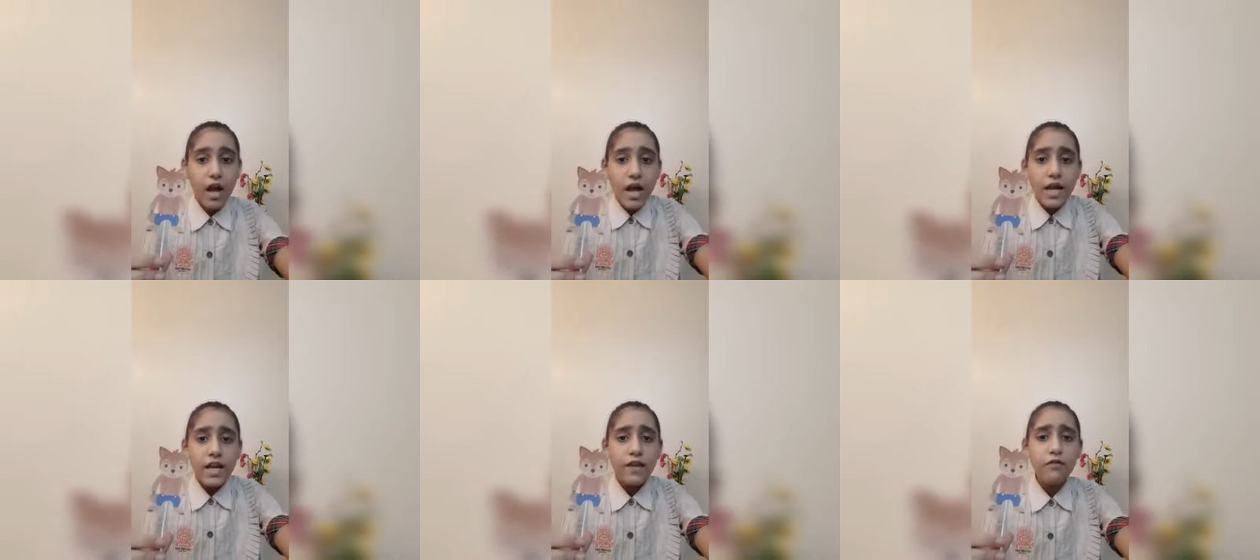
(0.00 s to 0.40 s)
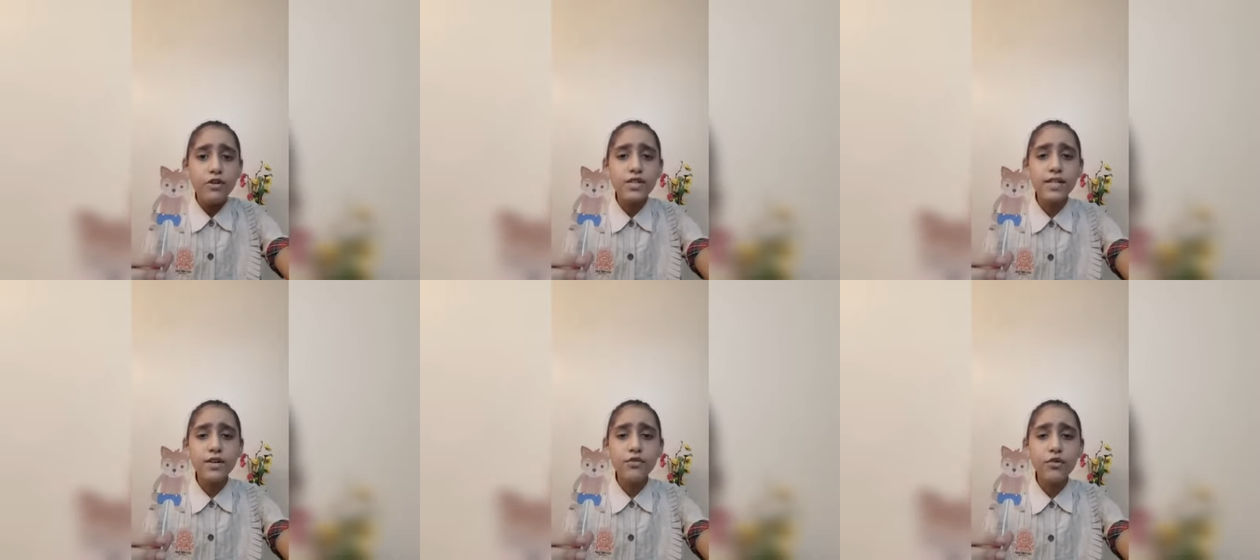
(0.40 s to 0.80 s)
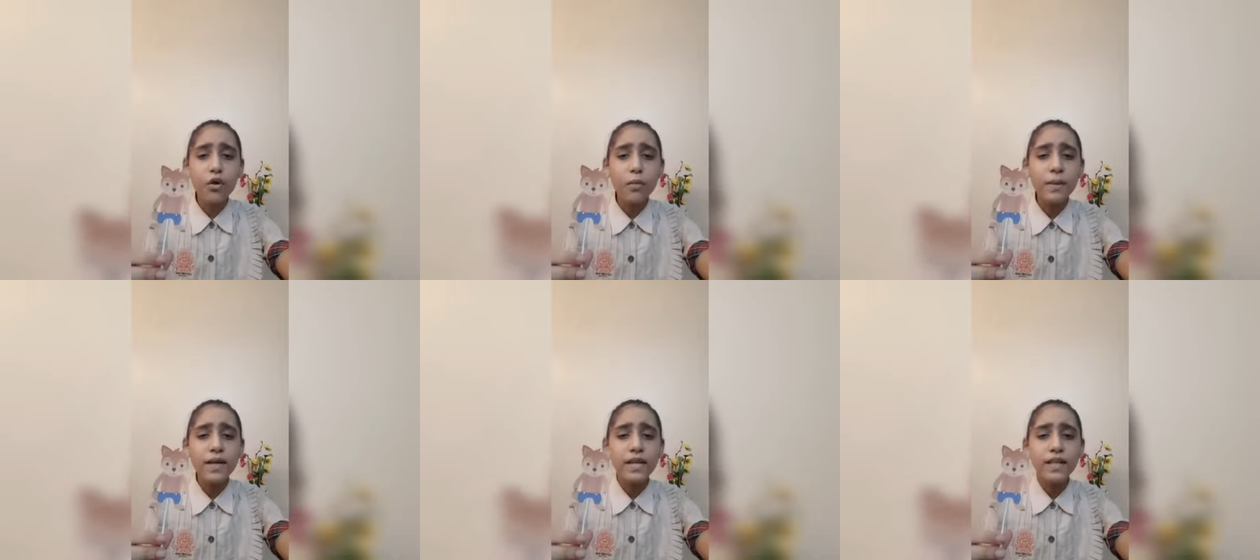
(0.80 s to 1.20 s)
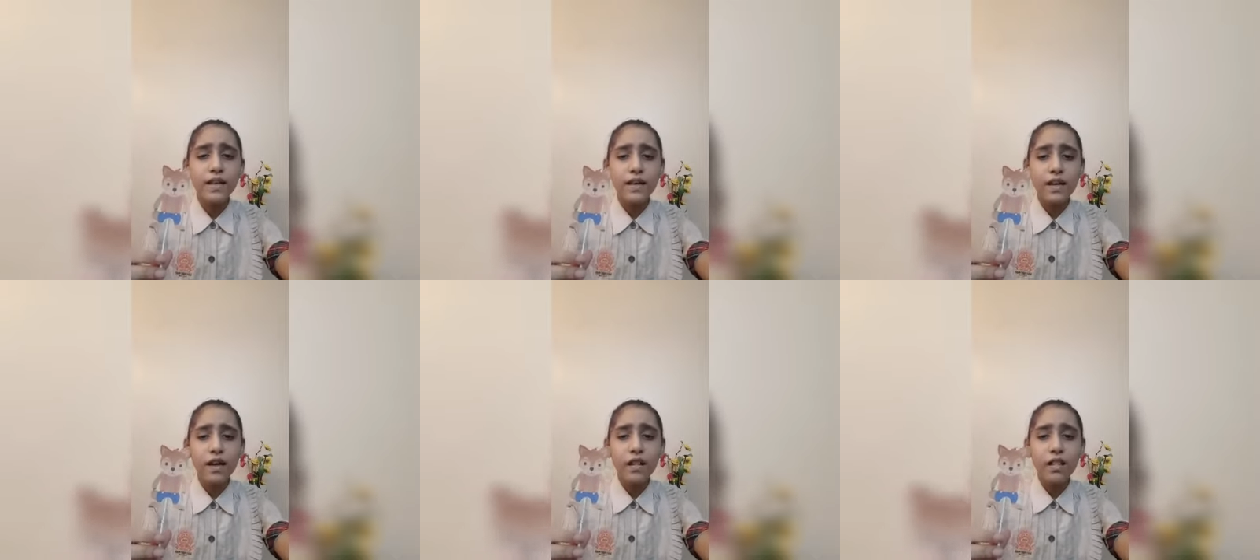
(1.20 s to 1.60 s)
He was then roaming in
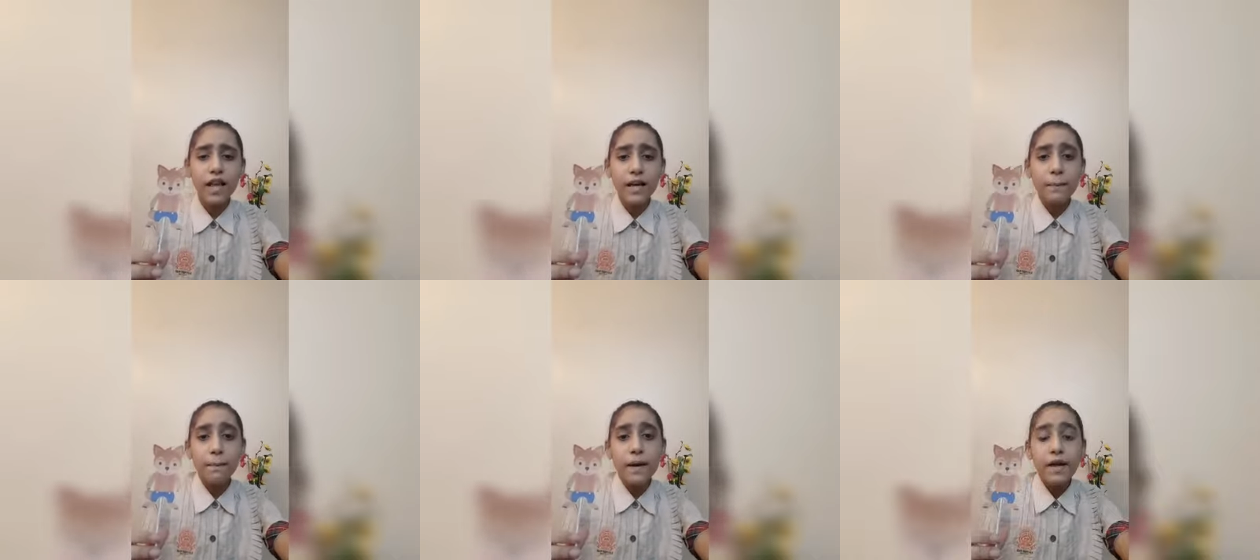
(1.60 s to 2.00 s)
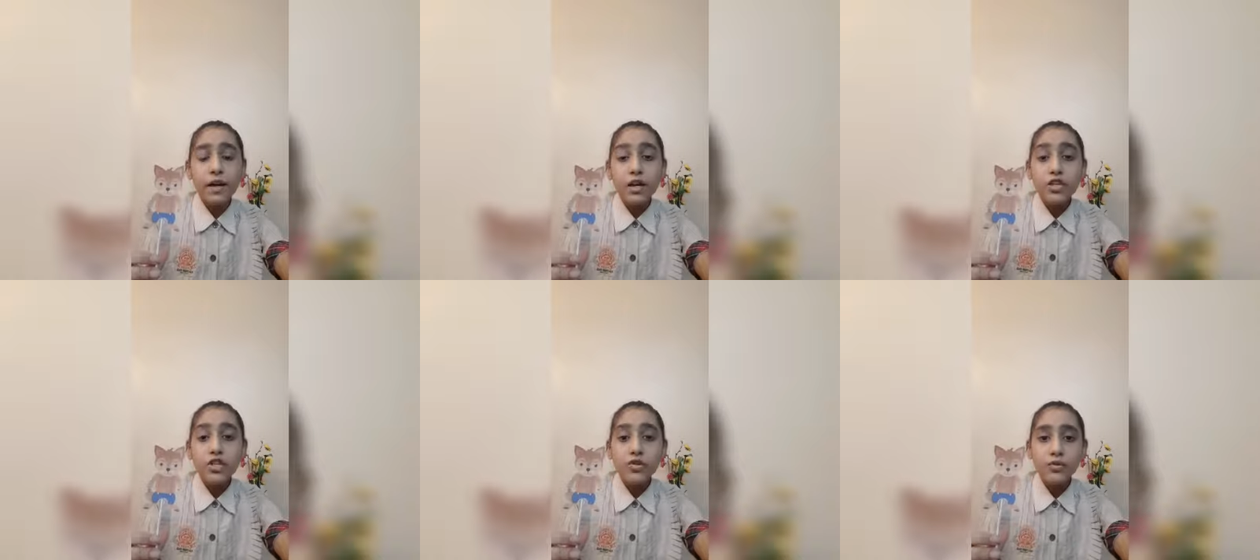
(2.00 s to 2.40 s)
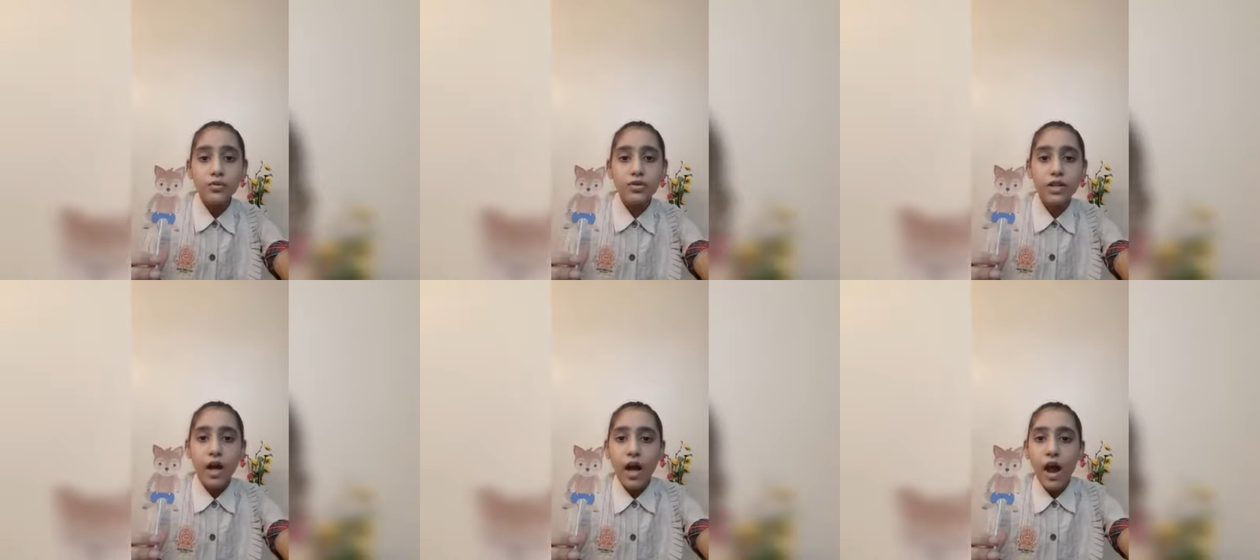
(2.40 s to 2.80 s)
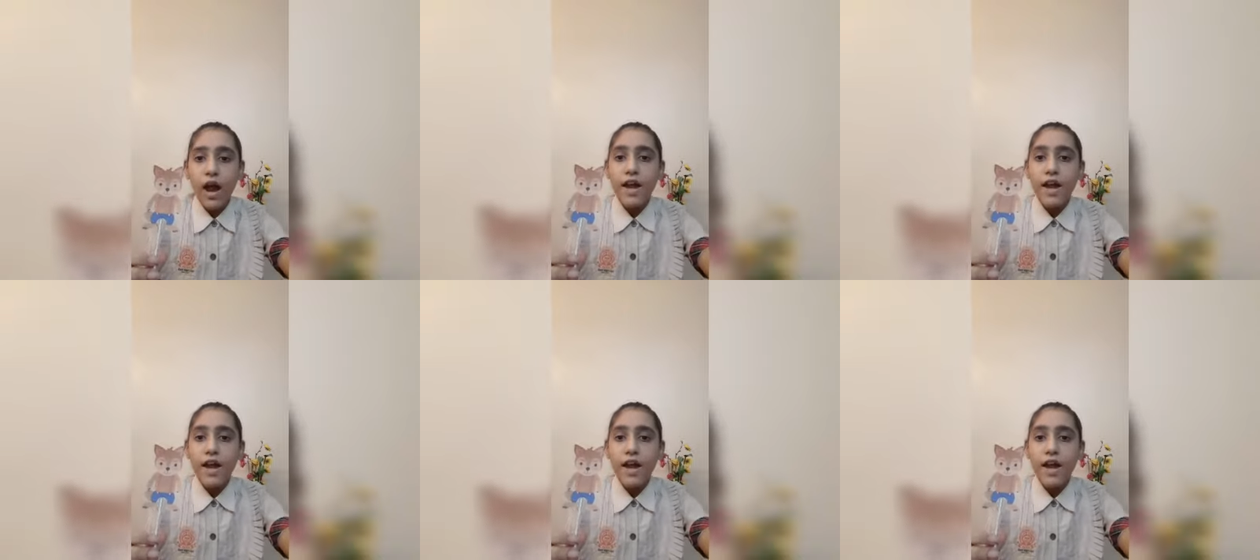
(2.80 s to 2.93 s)
the air like a parachute.